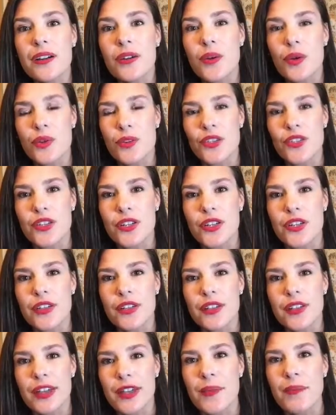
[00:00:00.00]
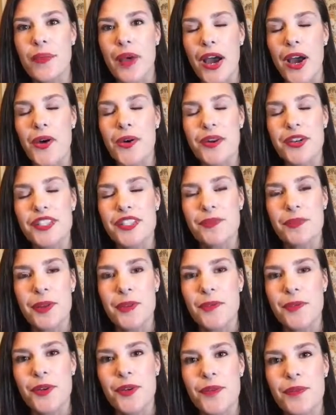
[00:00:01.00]
culture empower its
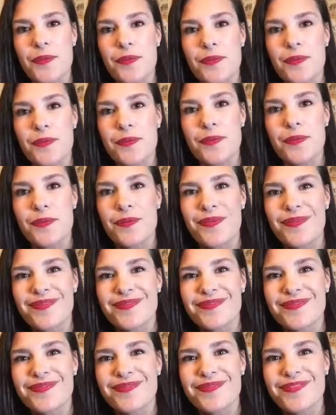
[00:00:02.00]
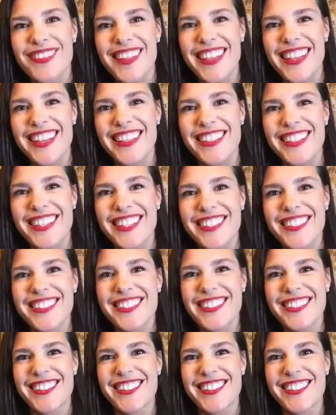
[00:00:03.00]
people? Thanks, y'all.